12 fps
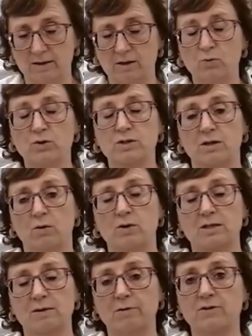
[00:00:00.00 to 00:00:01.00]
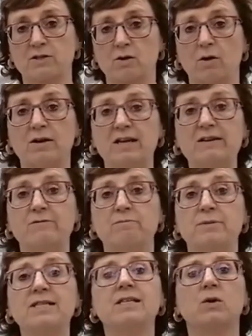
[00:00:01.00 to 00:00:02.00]
Yeah, so some of us have got an
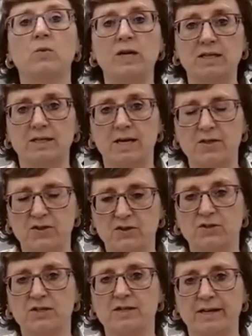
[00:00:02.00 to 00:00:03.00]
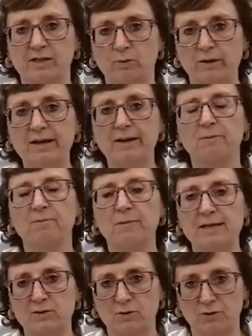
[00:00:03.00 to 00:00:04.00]
even busier week than others next week.
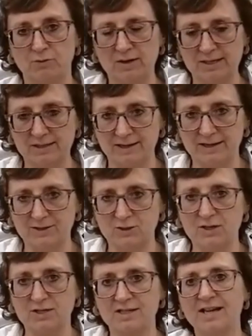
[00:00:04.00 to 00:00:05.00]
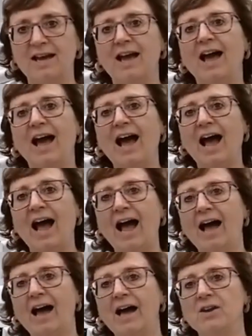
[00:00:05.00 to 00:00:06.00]
Pete's got 3 installations,
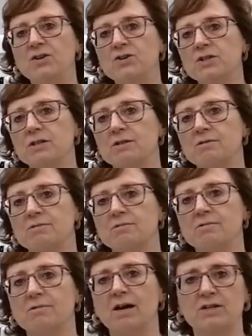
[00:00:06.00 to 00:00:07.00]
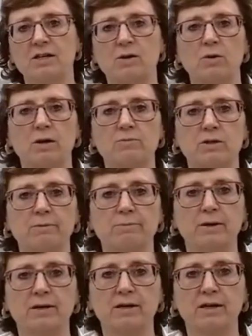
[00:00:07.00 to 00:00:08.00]
and I don't know what I'm doing,
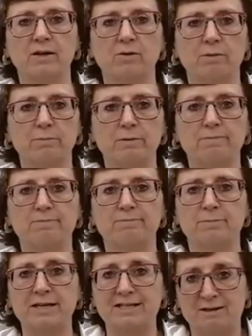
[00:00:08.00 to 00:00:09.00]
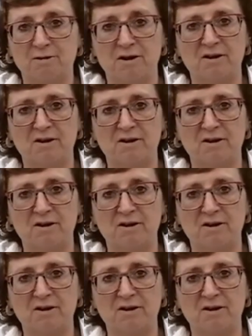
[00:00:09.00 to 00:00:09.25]
but I know I'll be busy